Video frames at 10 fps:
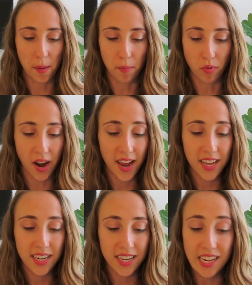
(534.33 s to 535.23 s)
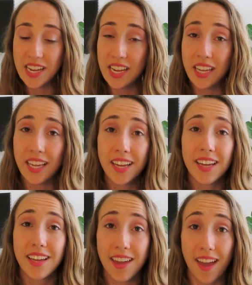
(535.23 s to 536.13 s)
Brian E.
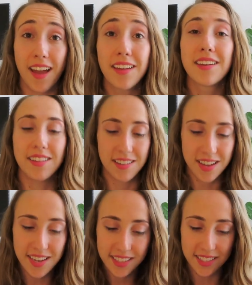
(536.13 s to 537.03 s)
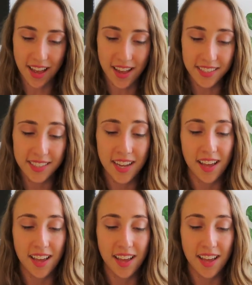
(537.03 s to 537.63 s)
Keck, he says